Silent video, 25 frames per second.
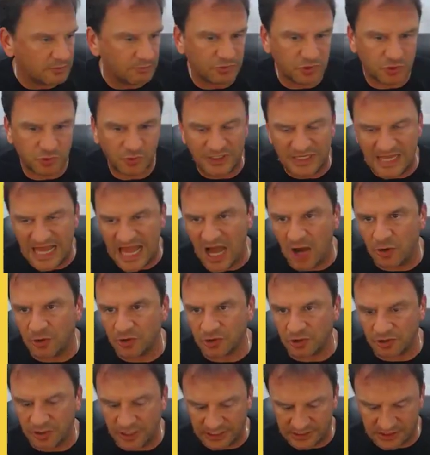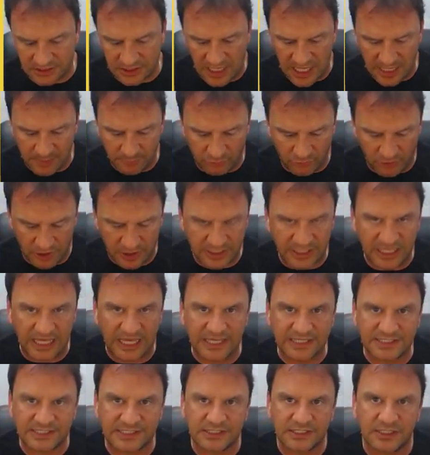between now and our next live
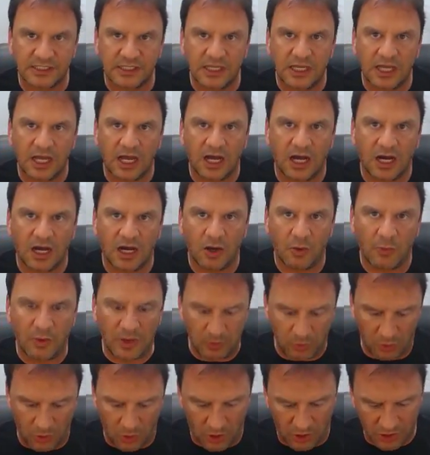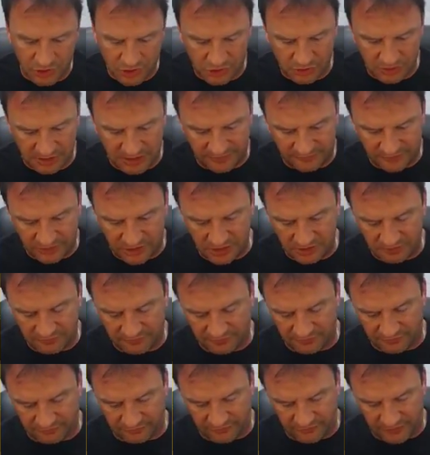broadcast, we will also give to you
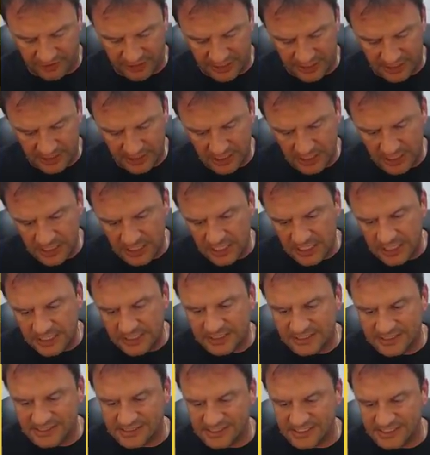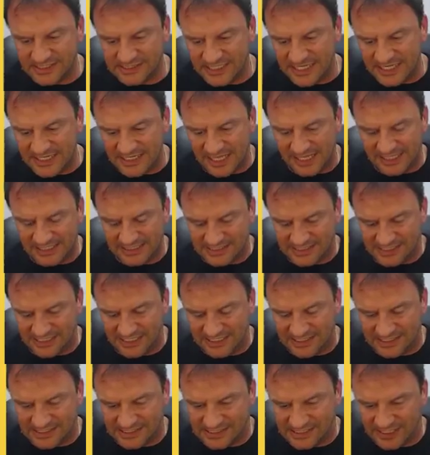for free. This is a
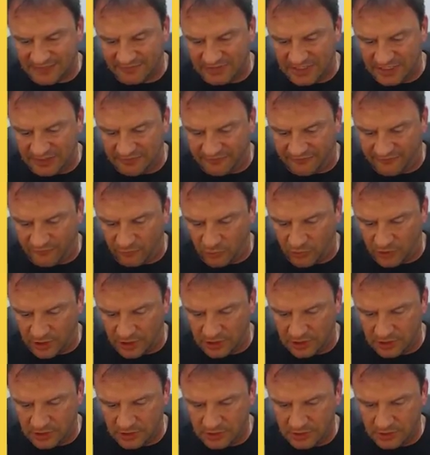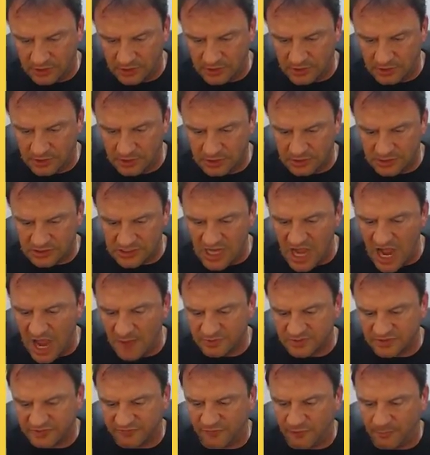1974
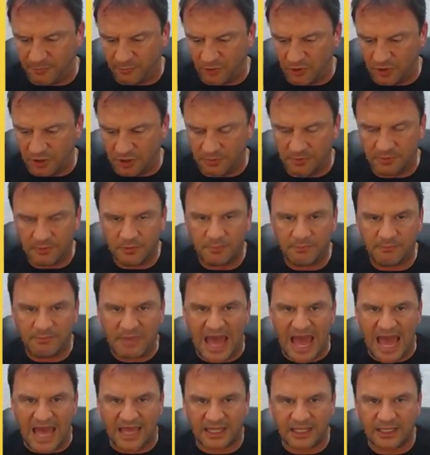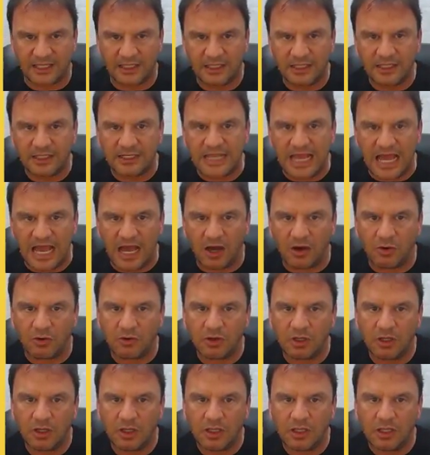Topps football pack.
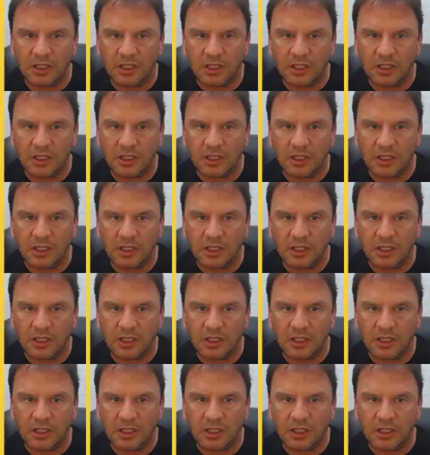Now,